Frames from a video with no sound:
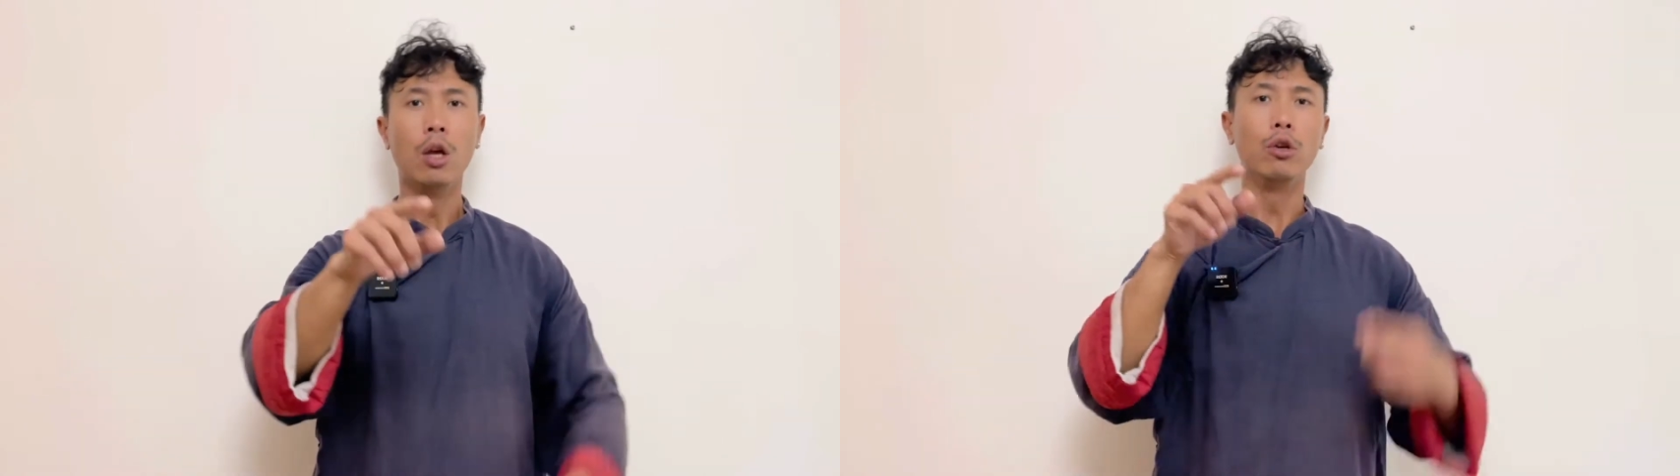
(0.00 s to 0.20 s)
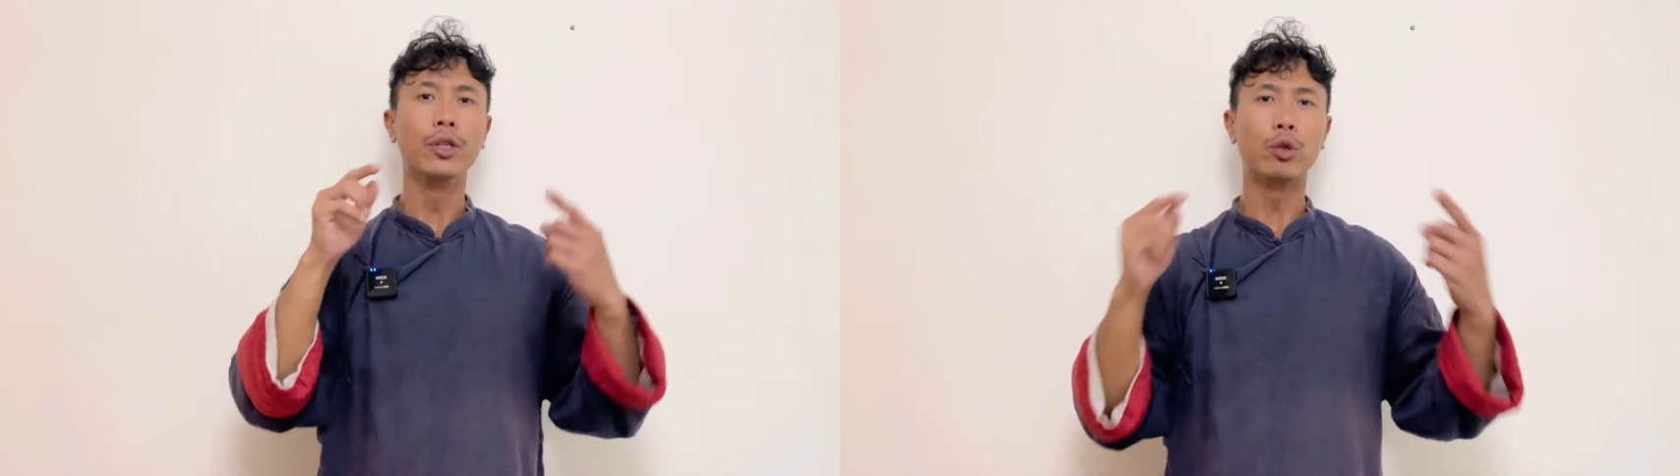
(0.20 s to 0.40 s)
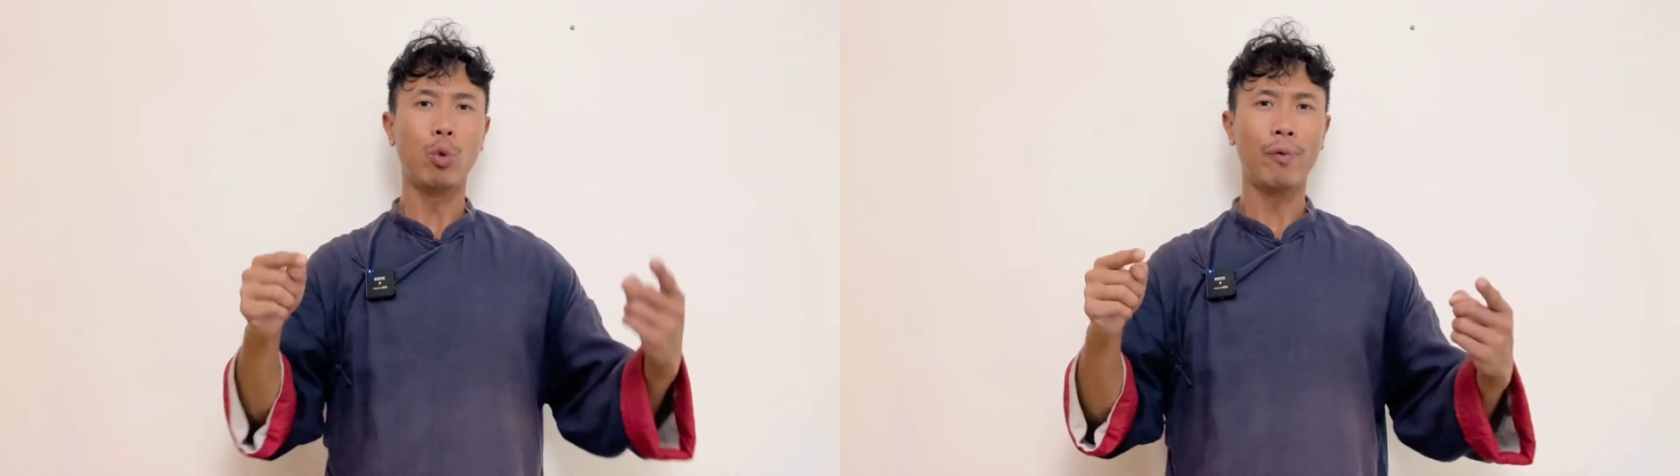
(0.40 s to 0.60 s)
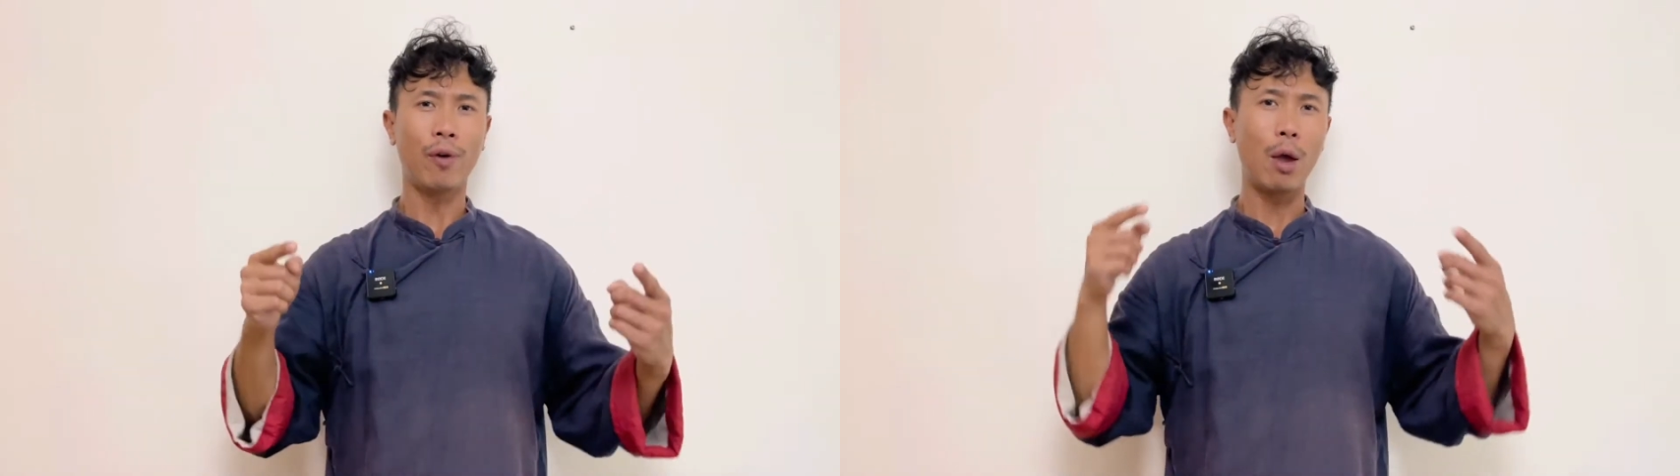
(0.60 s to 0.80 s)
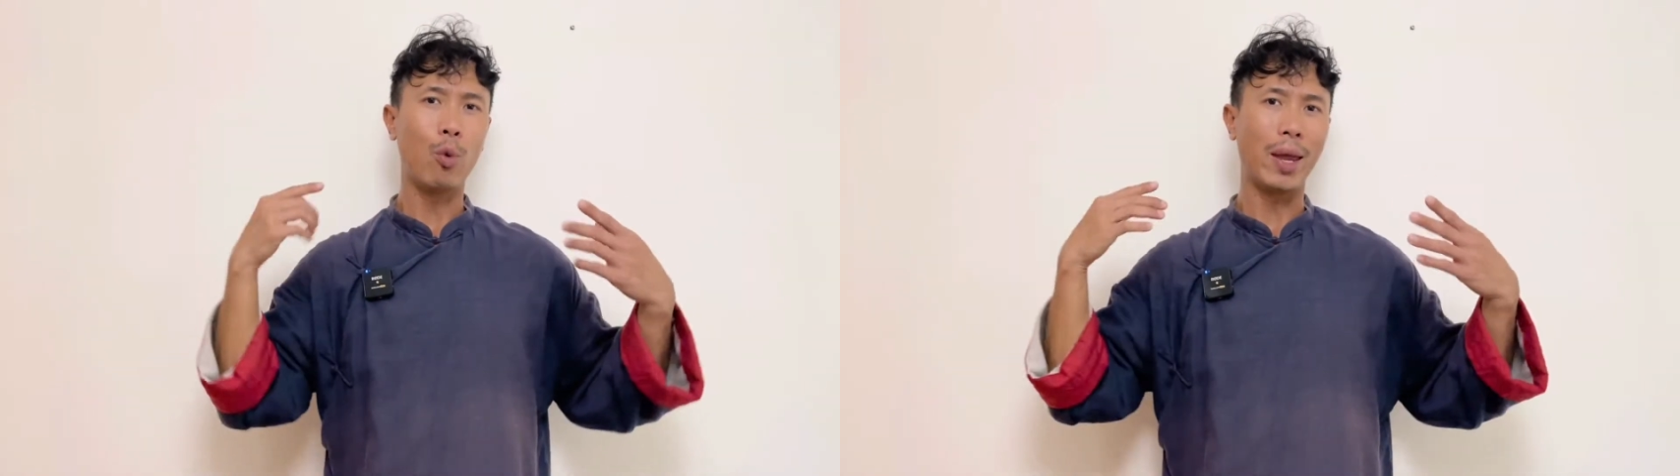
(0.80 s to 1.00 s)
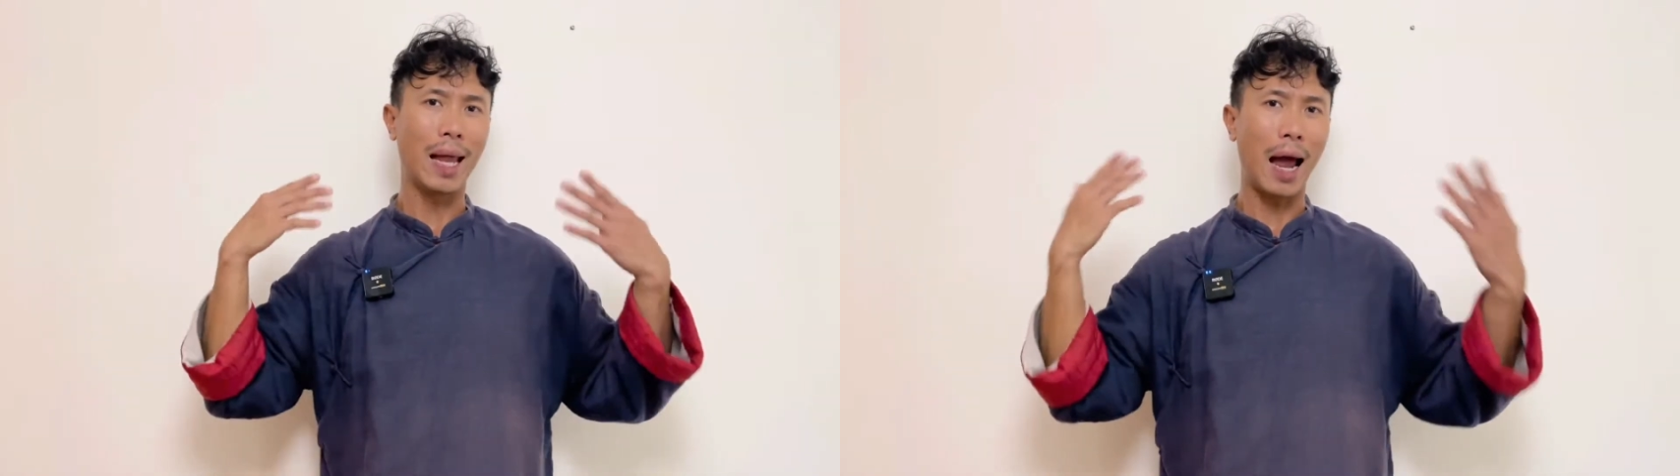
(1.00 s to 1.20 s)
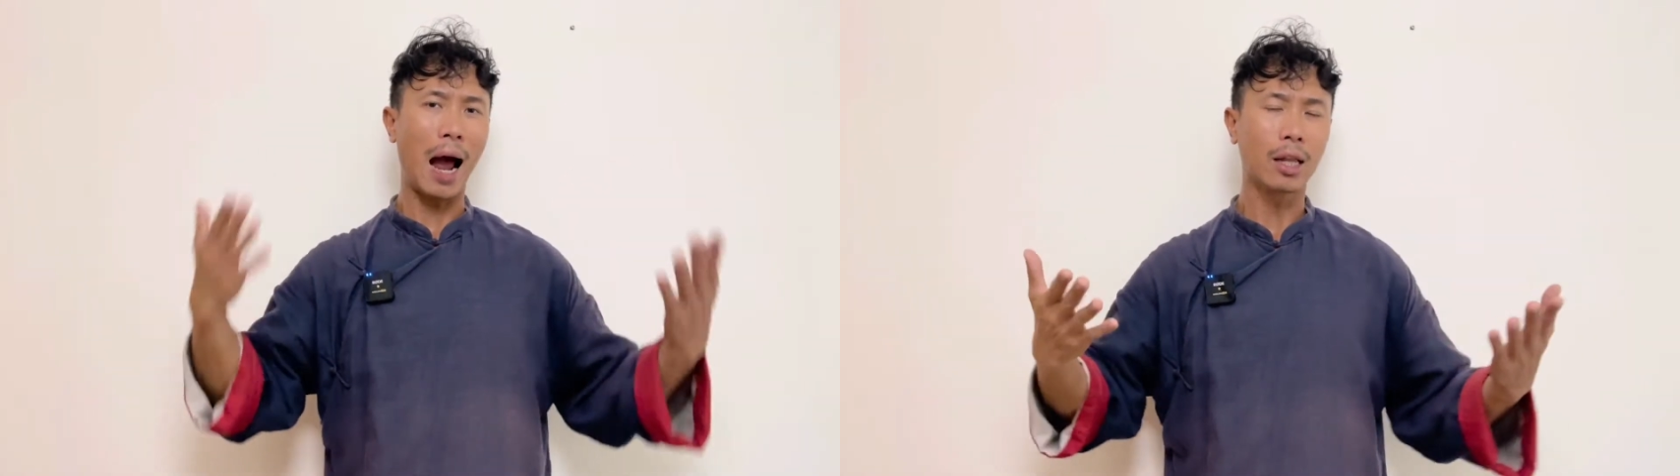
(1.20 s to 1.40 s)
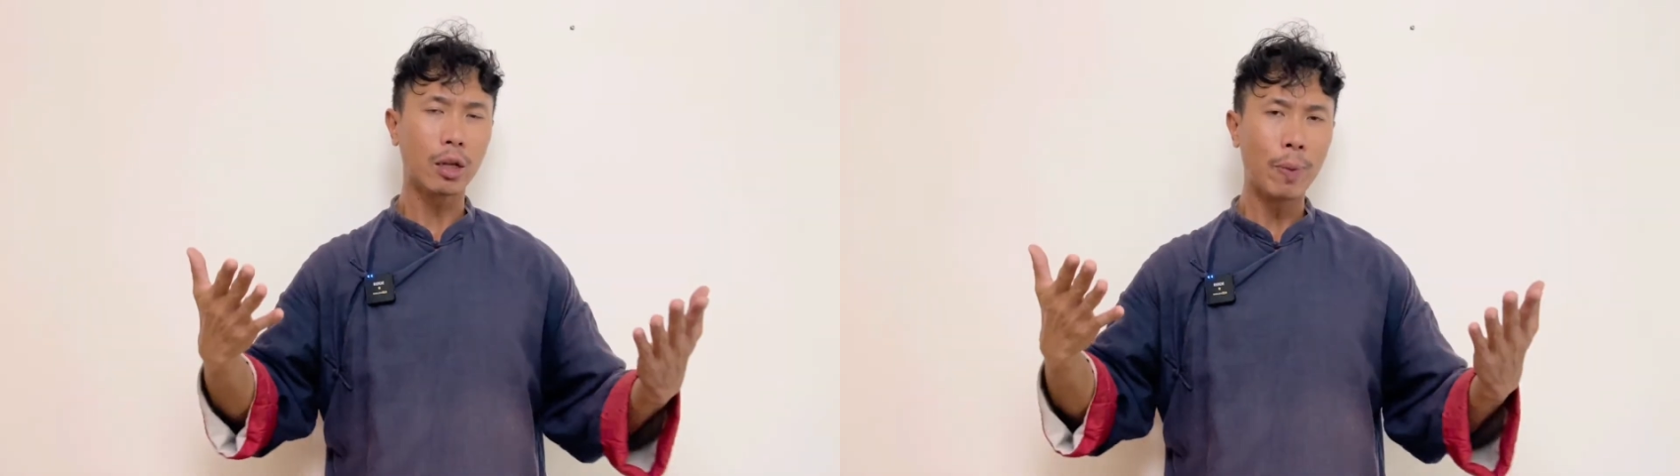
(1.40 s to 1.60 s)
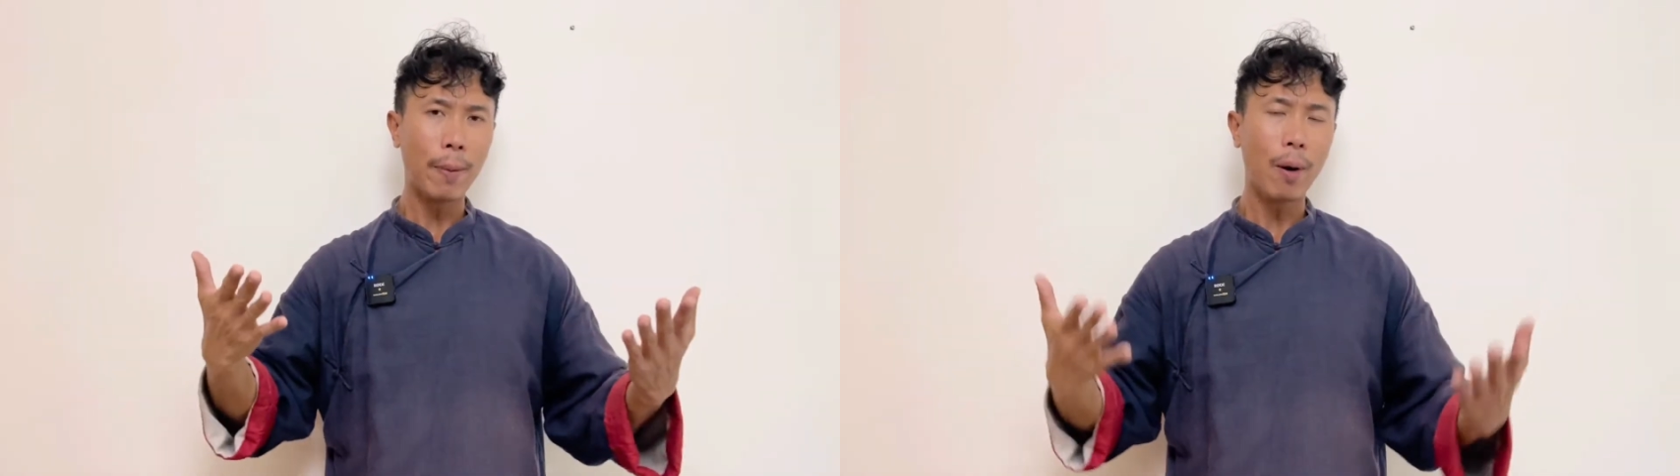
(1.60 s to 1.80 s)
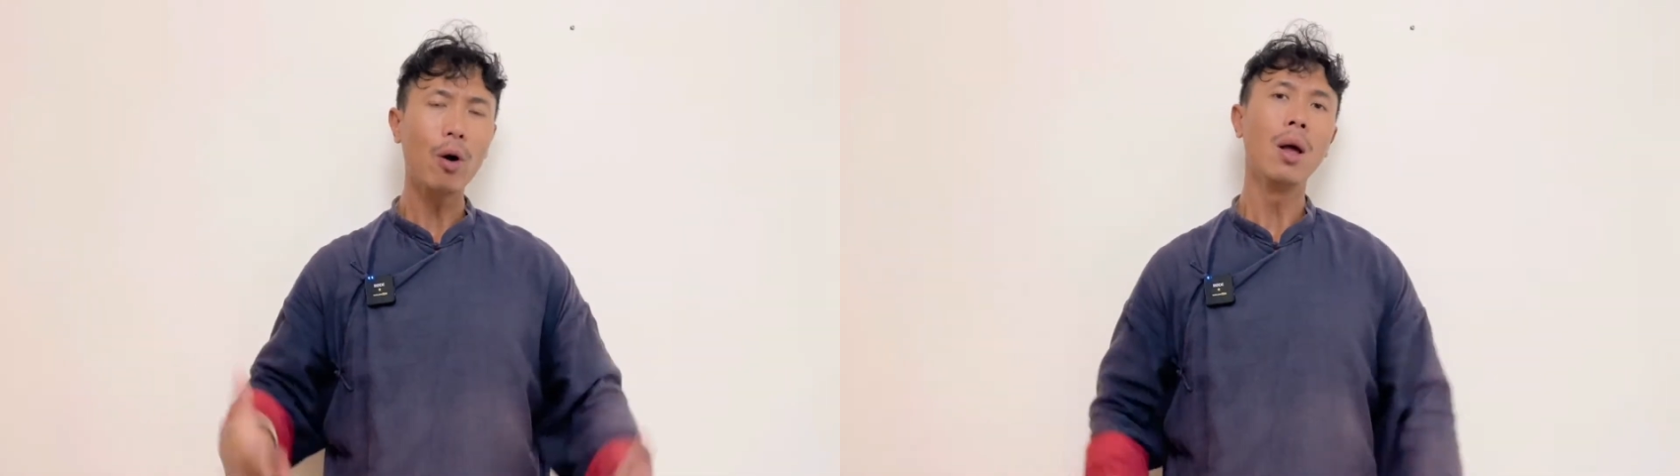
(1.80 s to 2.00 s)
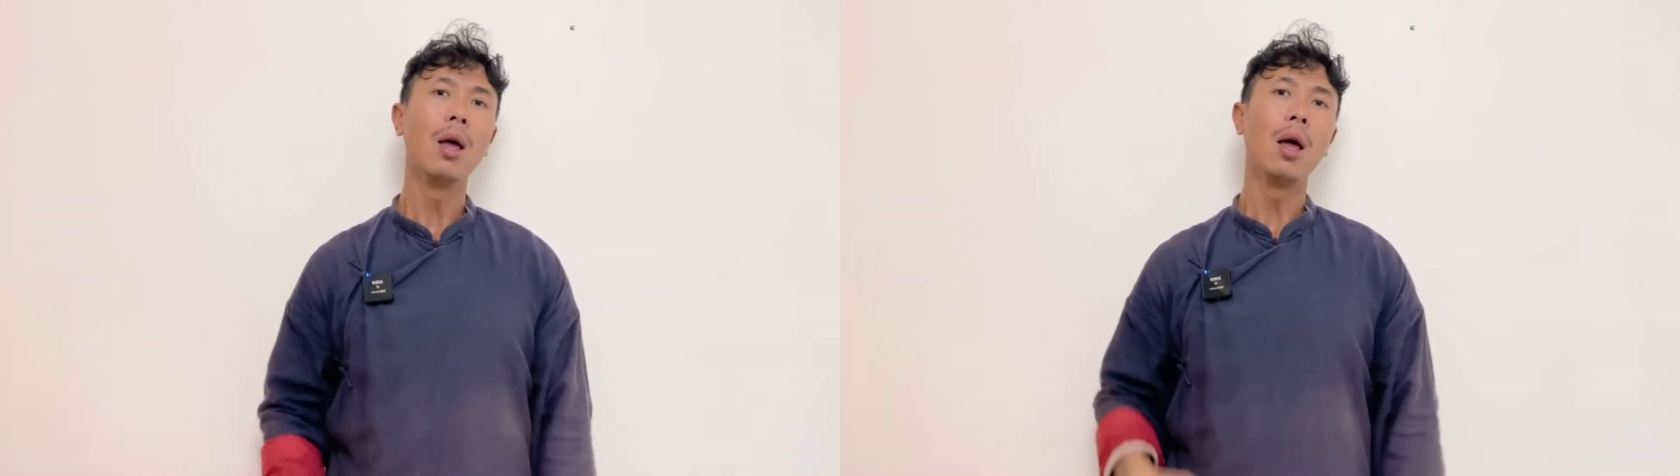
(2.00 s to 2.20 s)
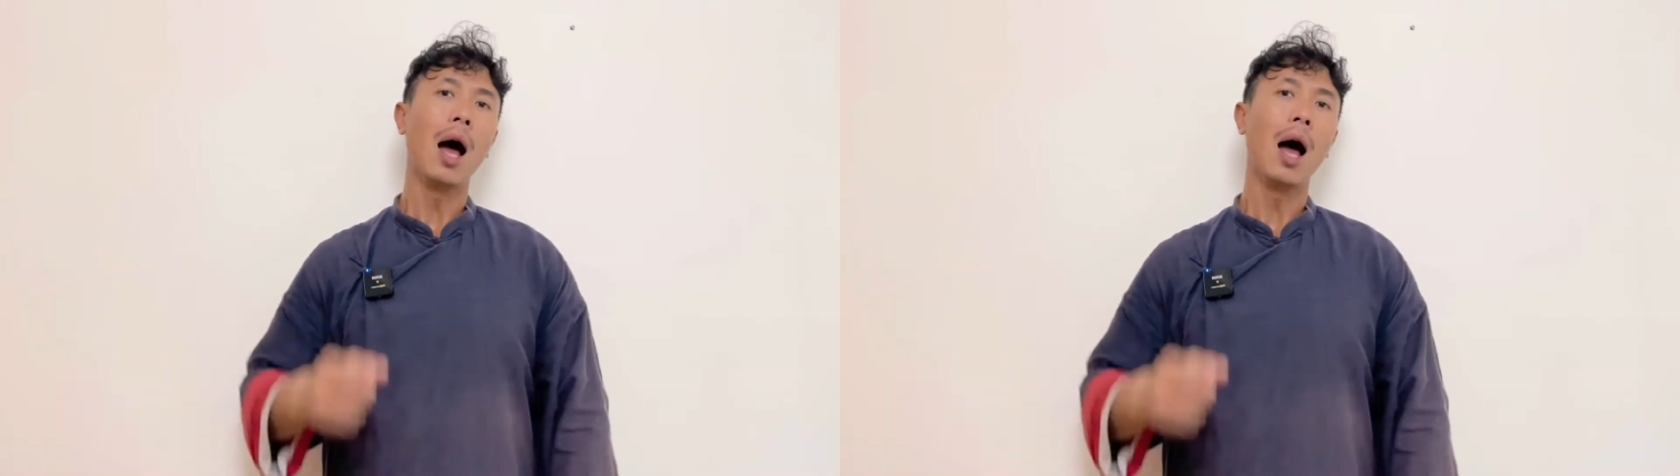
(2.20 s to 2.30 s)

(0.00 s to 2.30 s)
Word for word: you street fight with other people,